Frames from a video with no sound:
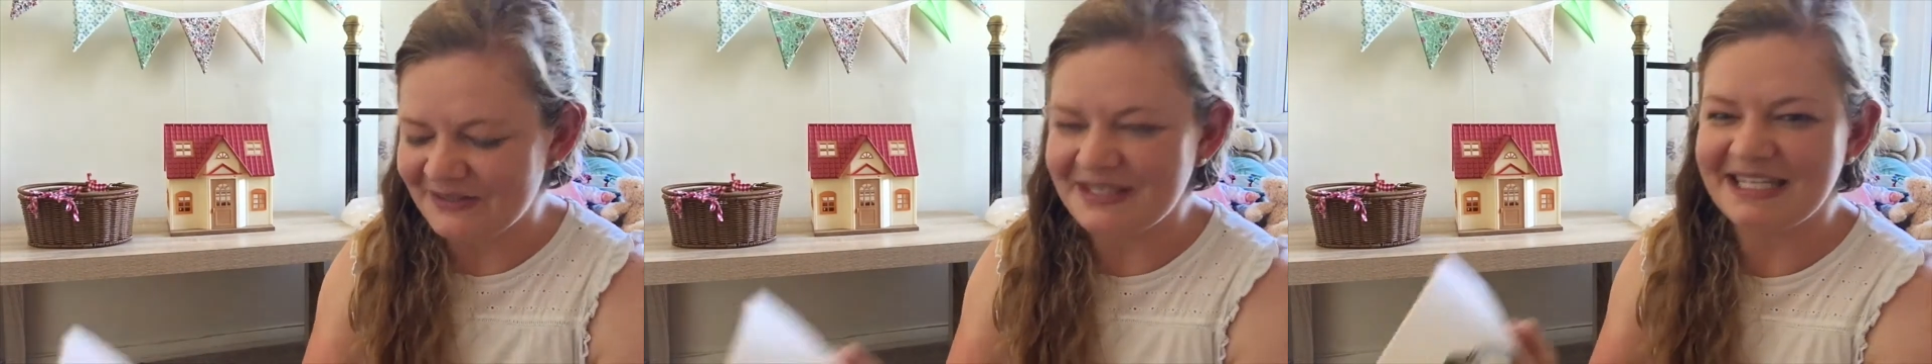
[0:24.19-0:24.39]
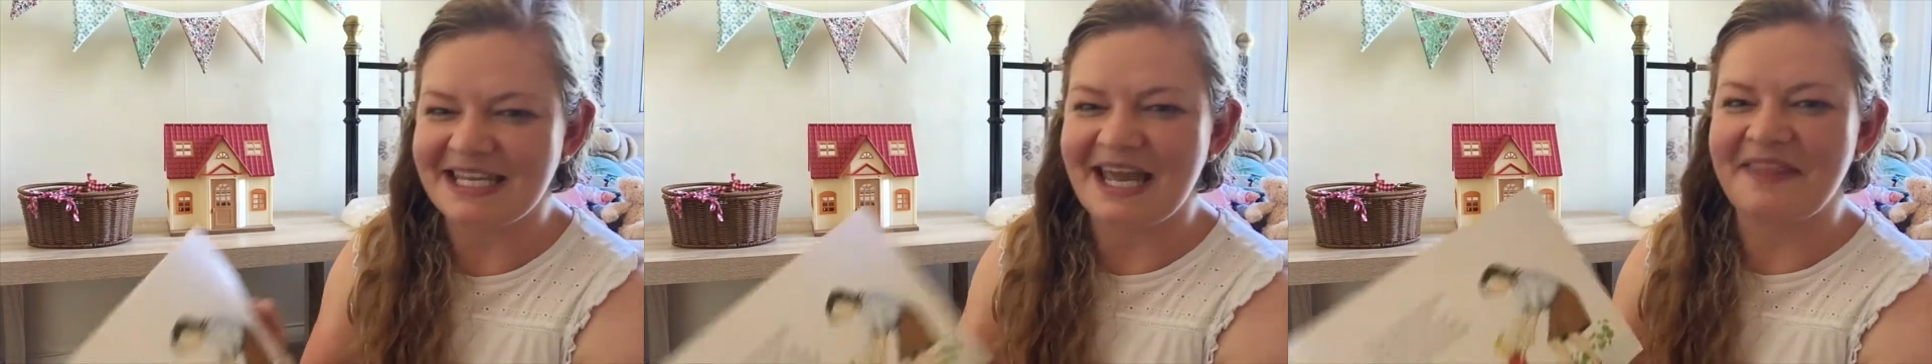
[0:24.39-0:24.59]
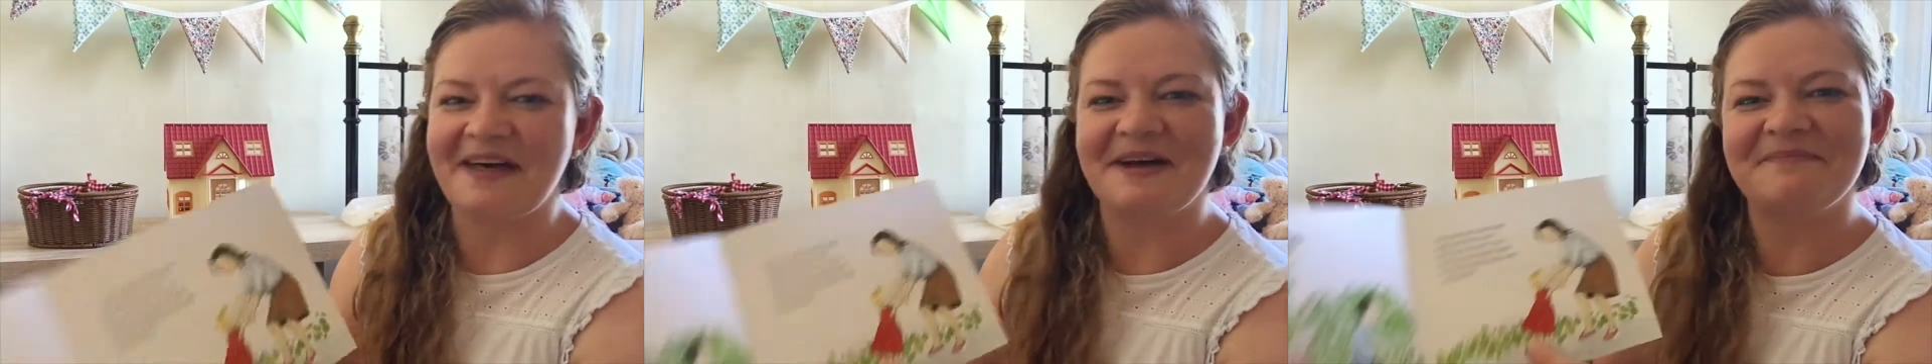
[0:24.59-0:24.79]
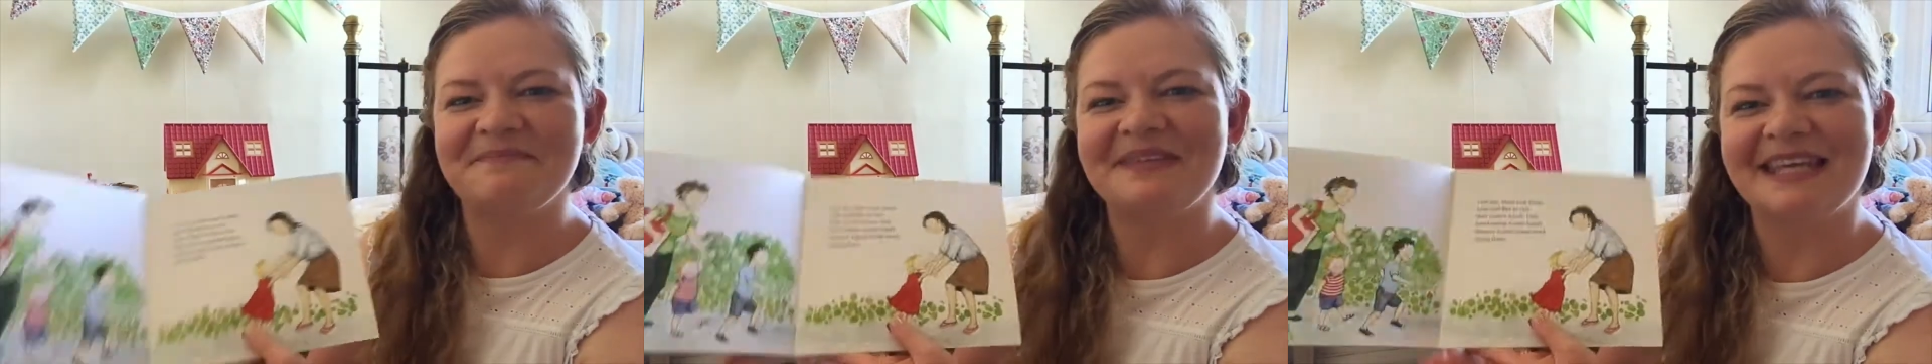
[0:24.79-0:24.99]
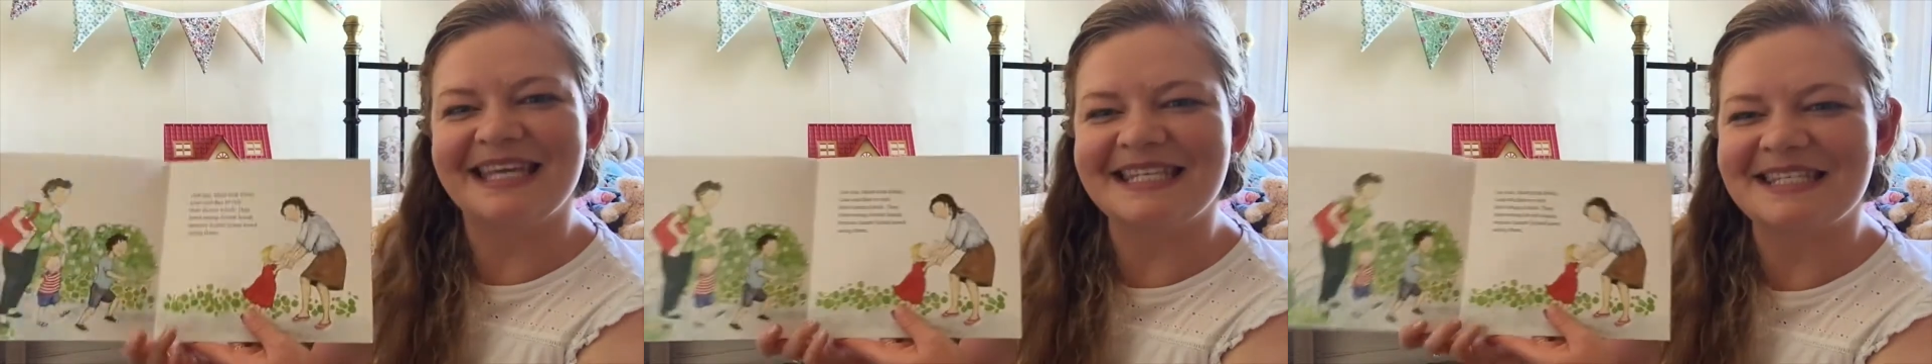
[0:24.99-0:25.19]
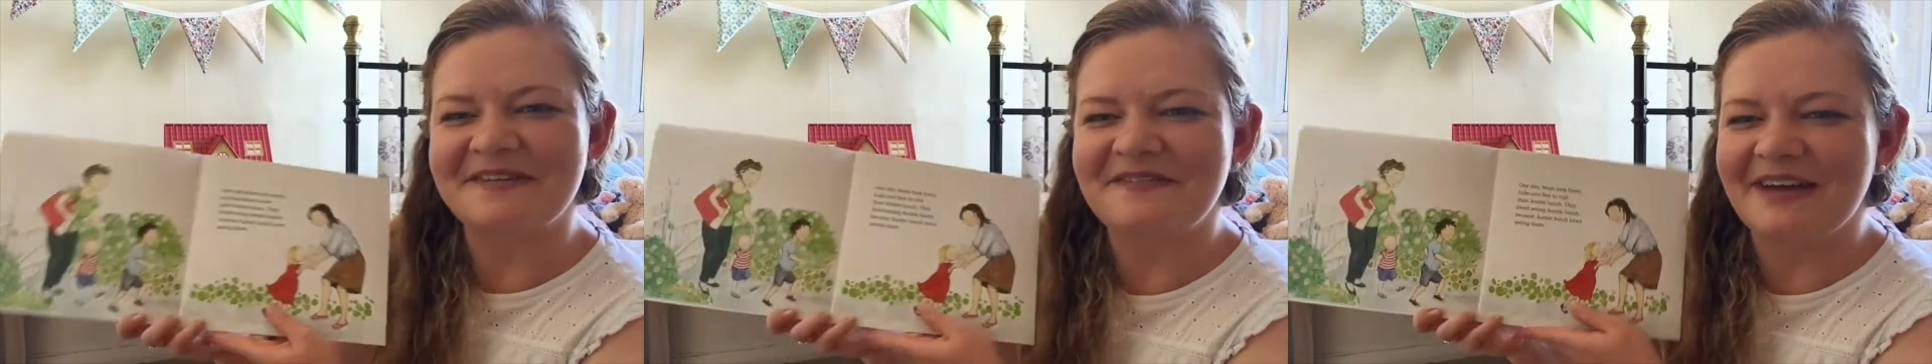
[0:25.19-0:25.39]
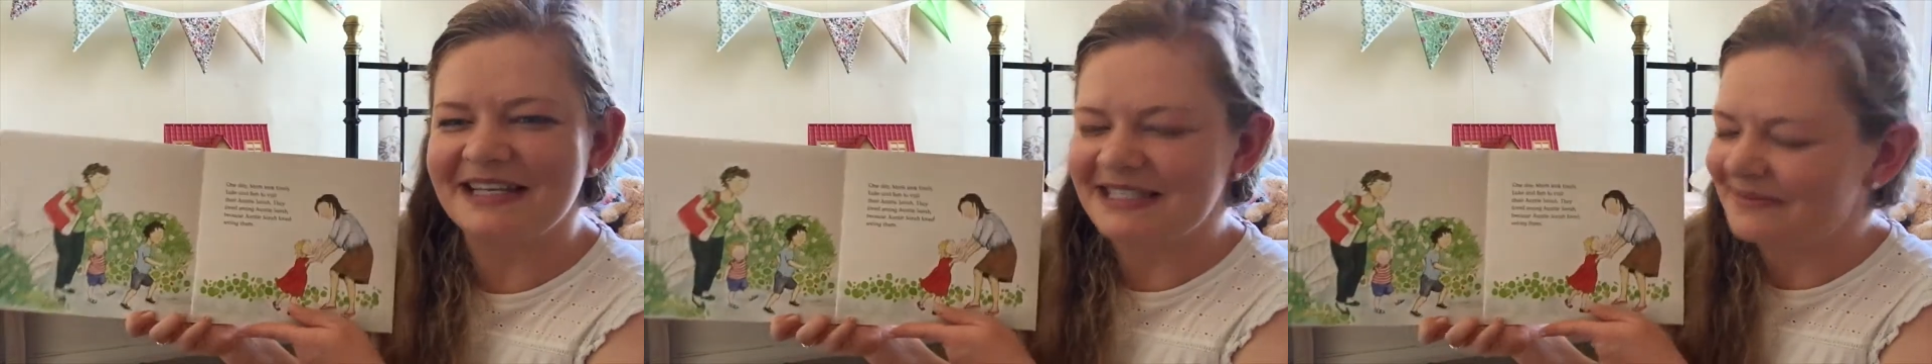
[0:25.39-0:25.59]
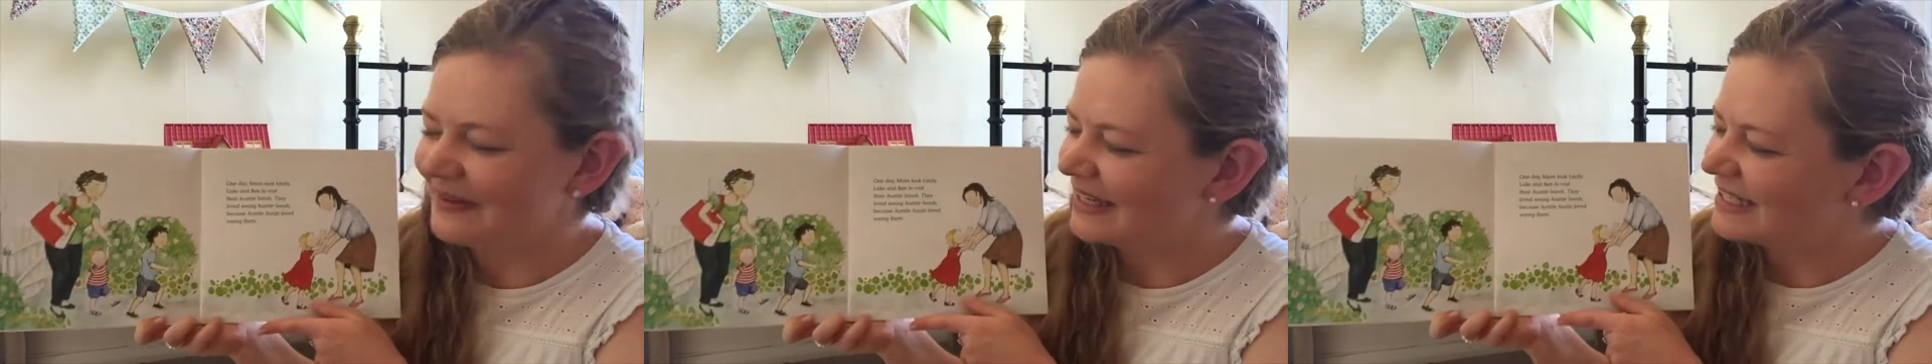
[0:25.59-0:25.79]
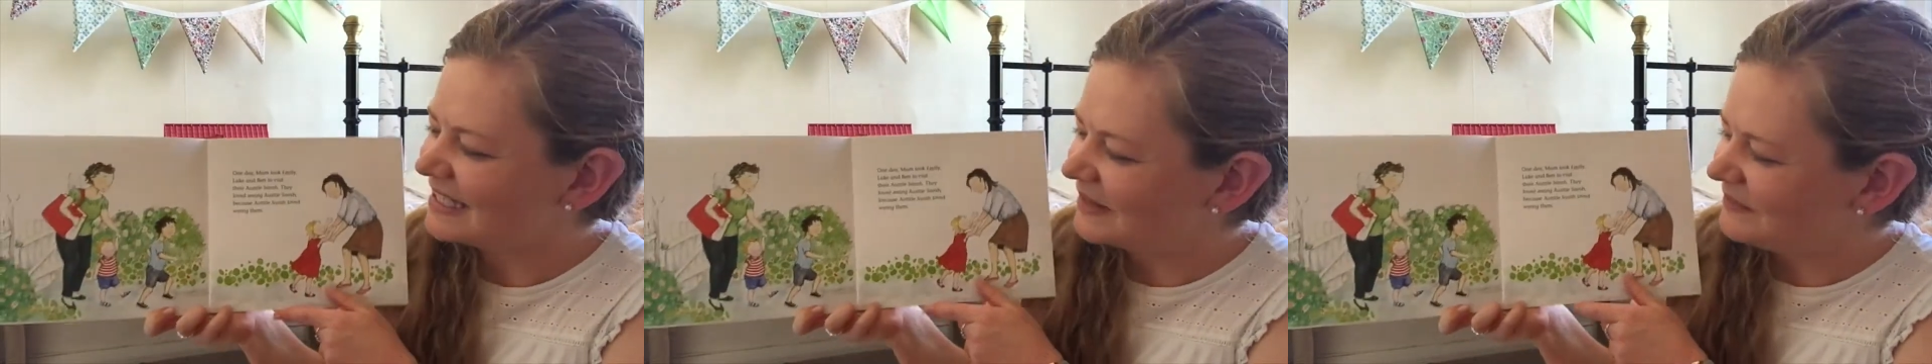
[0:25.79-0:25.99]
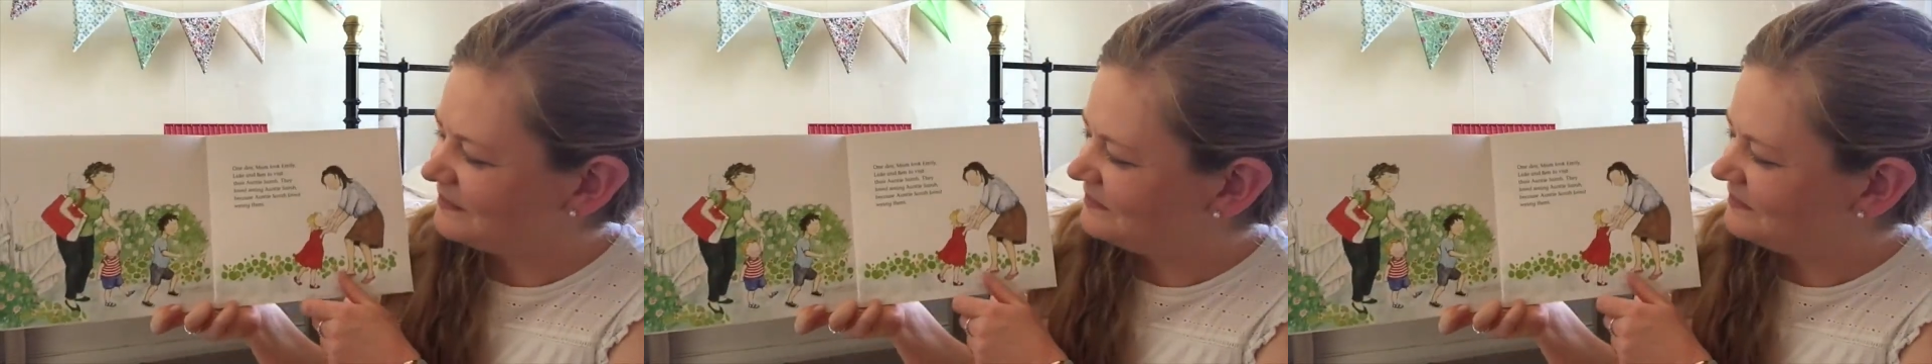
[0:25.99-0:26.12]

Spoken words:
together. Here's the first picture.